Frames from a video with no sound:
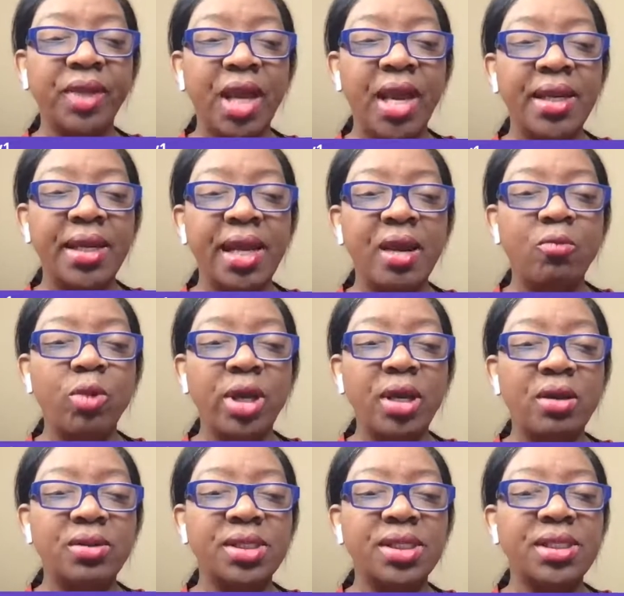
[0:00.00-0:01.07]
And then we're
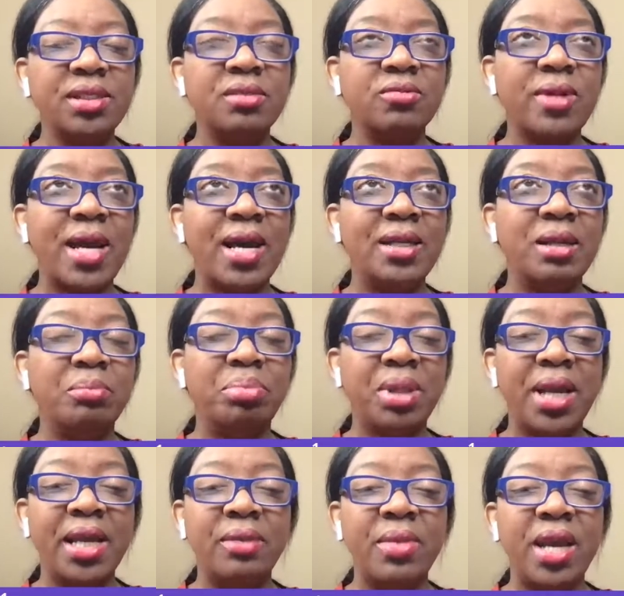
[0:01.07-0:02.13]
going to sit around and
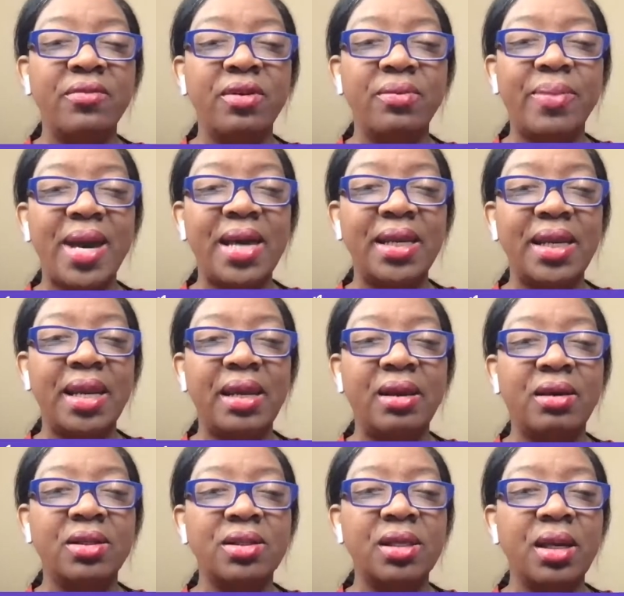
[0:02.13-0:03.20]
blame everybody
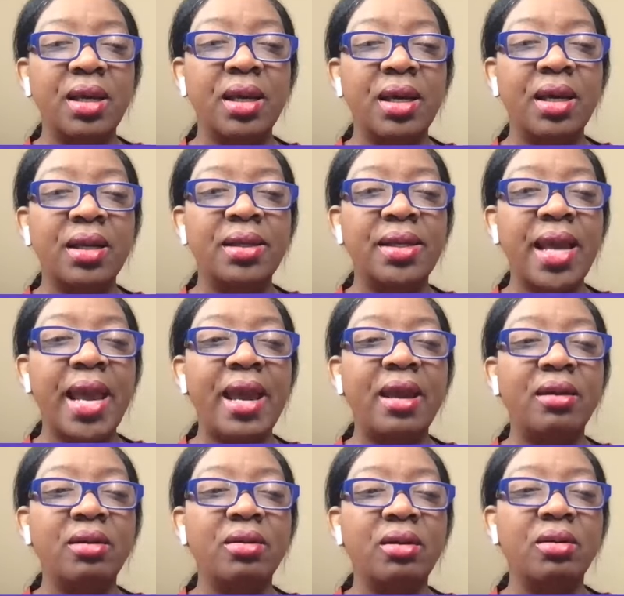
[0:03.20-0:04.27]
else that
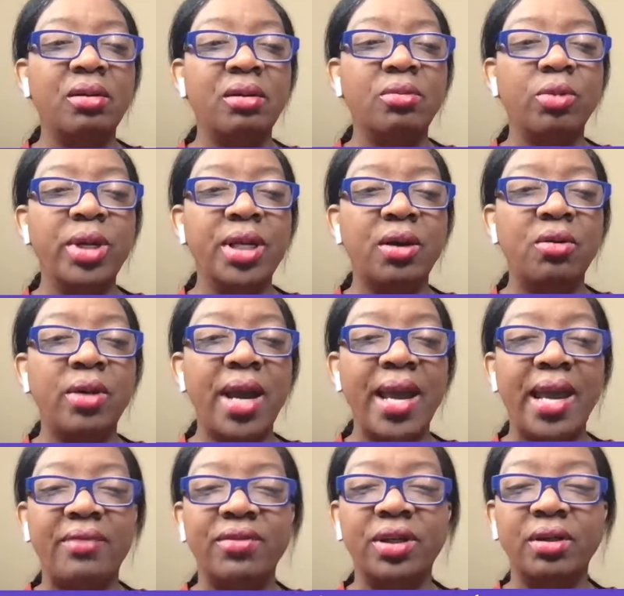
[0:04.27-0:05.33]
we don't
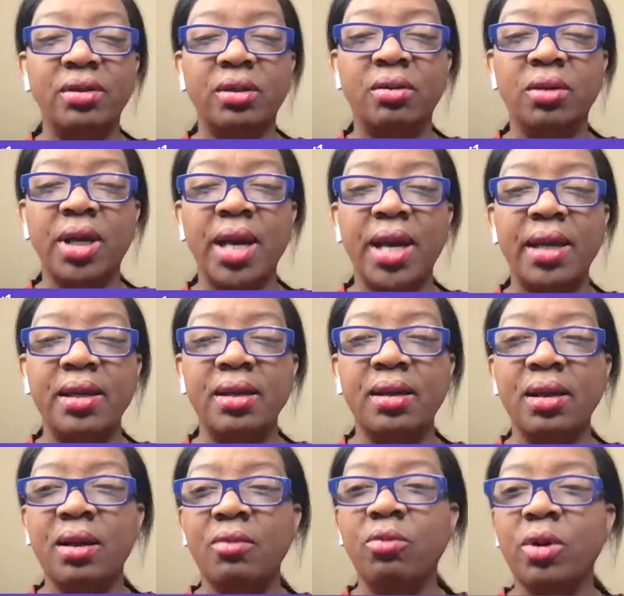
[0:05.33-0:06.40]
have it. Okay.
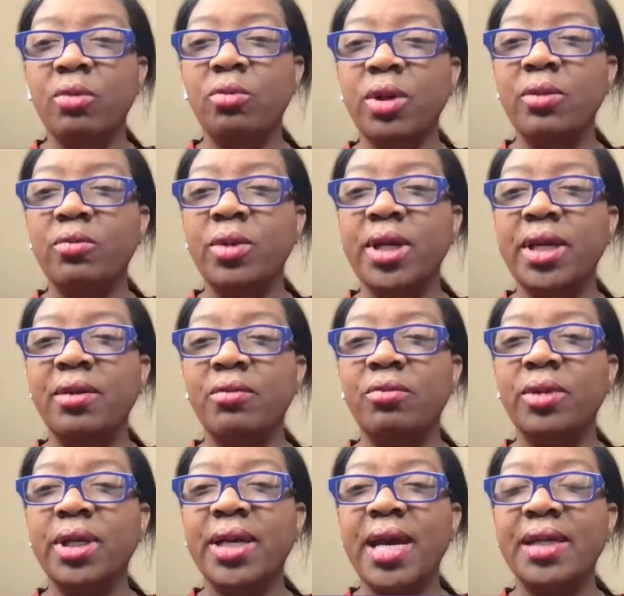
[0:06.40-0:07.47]

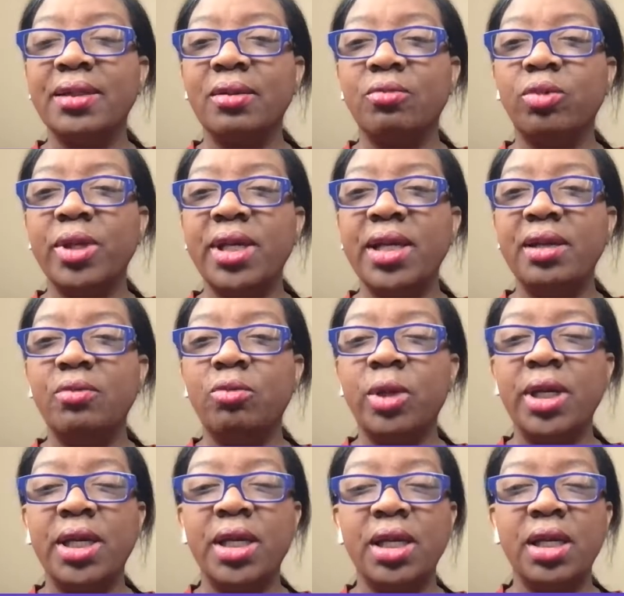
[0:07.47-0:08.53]
We got
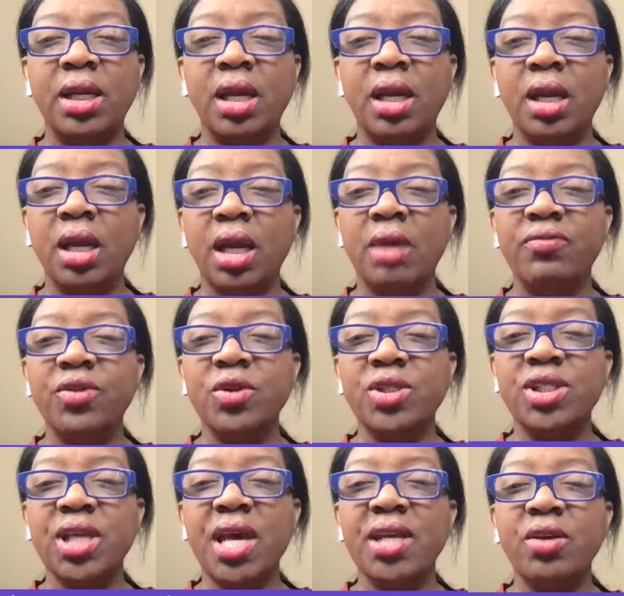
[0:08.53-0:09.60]
if you
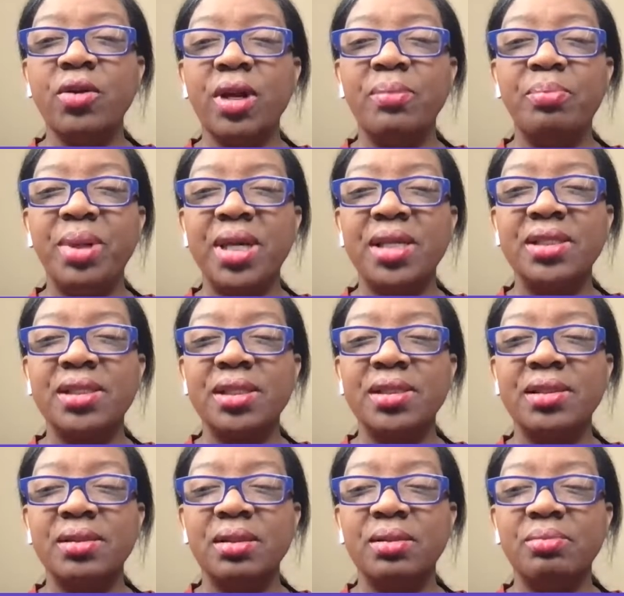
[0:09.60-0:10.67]
say you're in
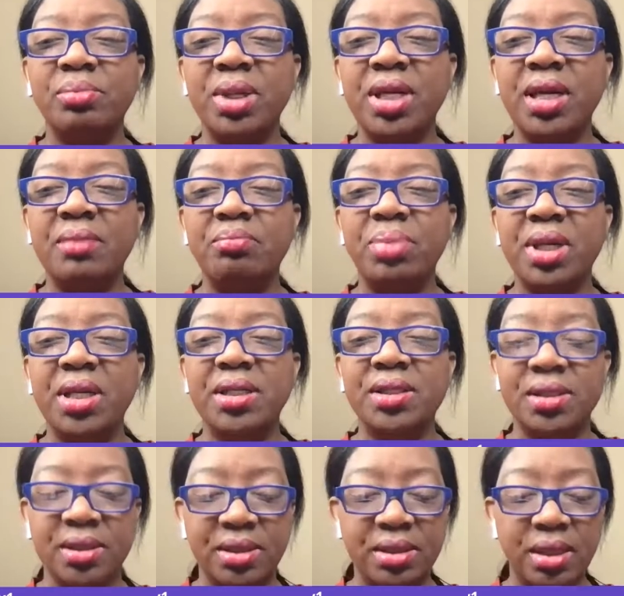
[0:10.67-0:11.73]
business, be in
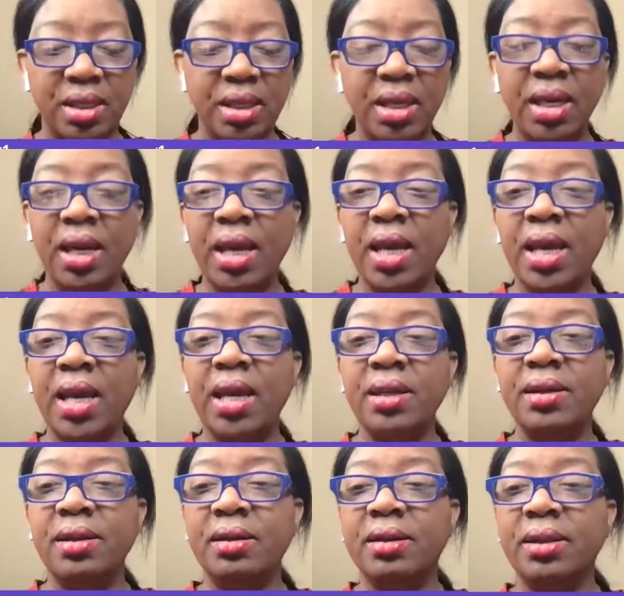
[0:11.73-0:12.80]
business, and